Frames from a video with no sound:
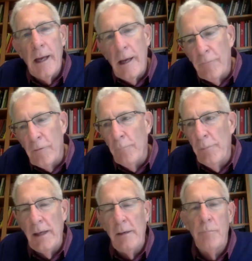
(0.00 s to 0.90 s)
after
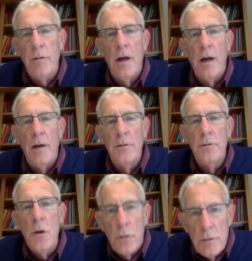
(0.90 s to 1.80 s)
being
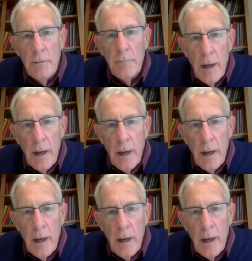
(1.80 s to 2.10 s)
nuked.